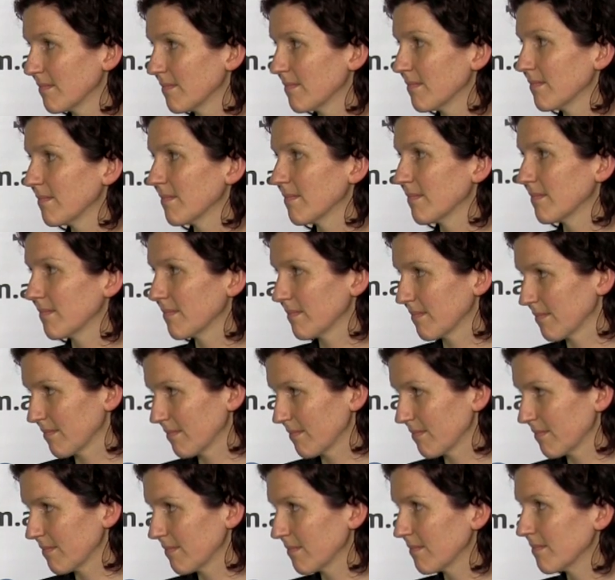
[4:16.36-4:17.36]

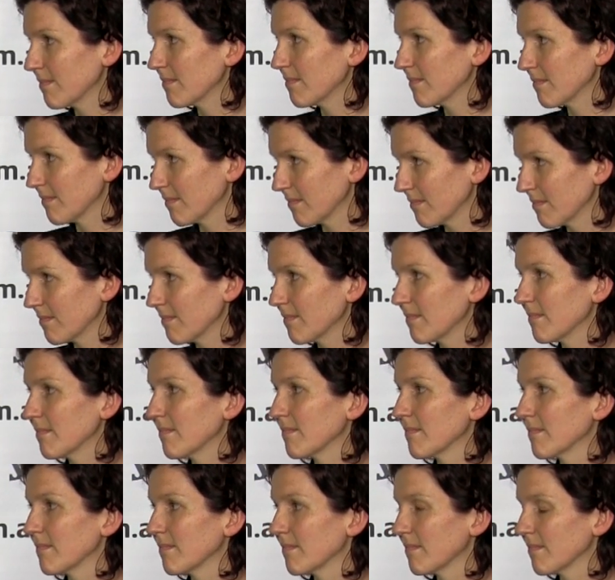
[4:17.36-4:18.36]

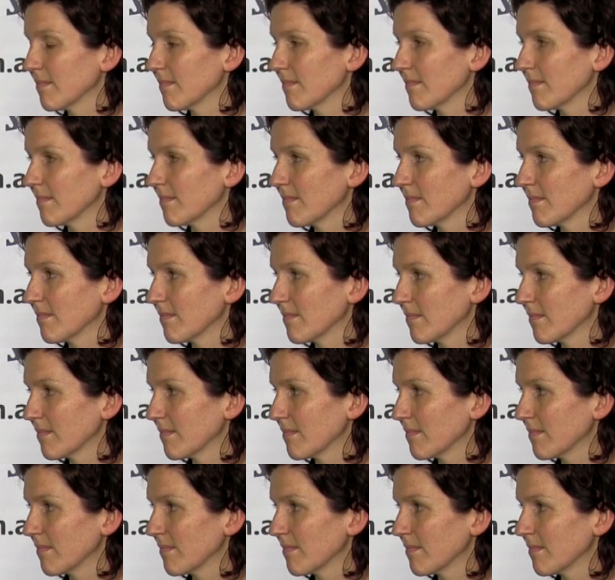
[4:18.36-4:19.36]

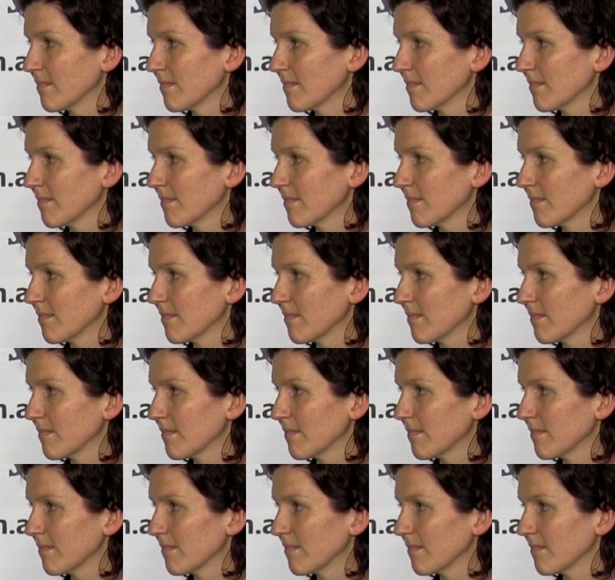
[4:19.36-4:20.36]

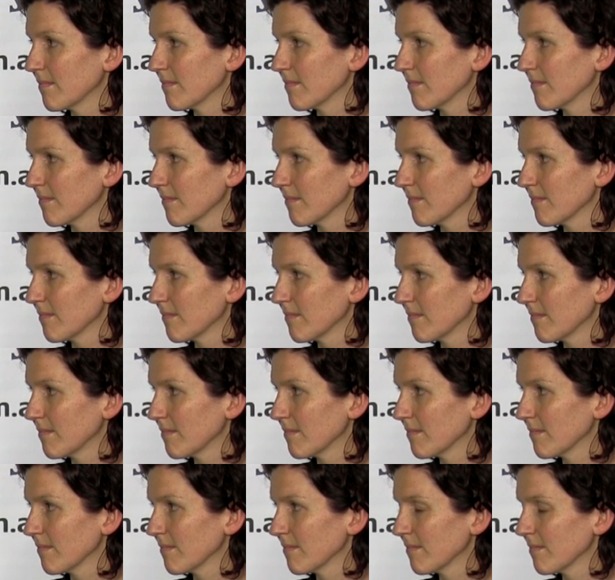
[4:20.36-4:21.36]

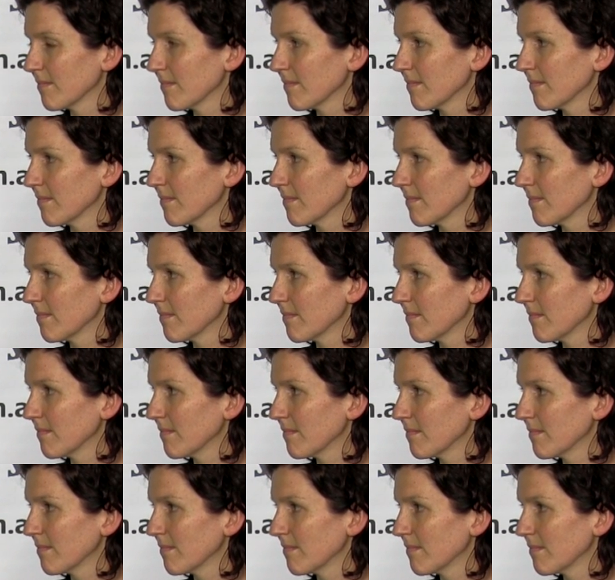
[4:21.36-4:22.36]

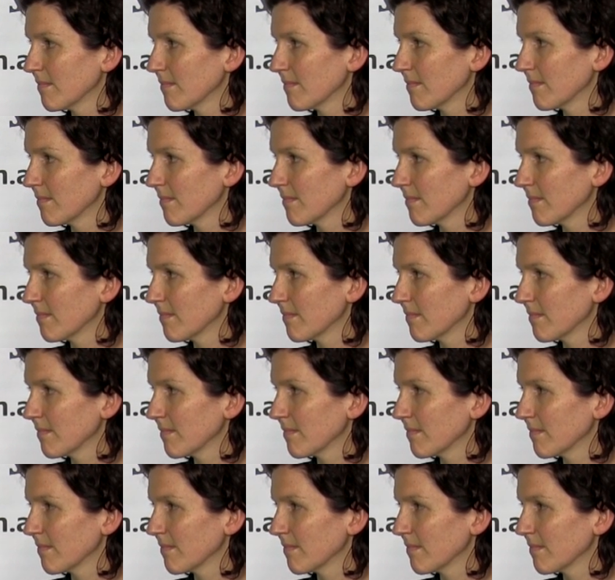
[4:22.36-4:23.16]
[no speech]